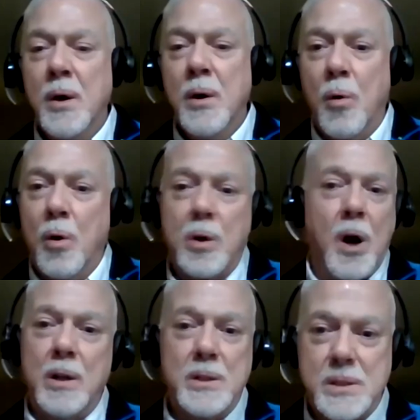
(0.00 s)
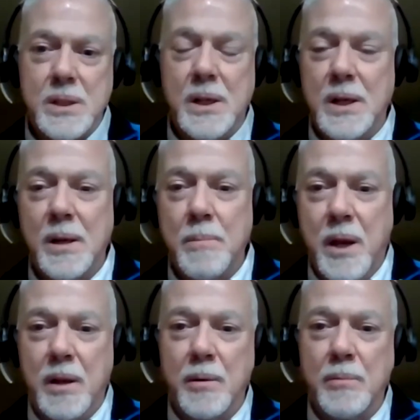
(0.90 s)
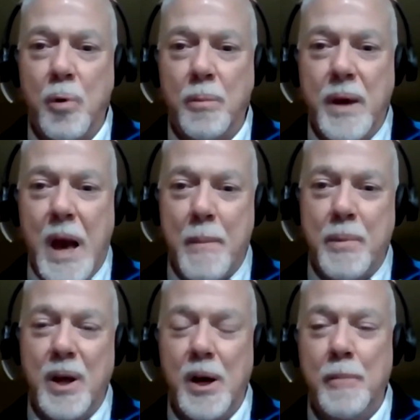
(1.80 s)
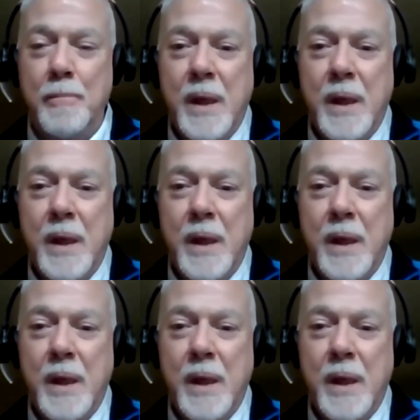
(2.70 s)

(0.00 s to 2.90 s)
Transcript: or call us immediately. We'd be happy to help.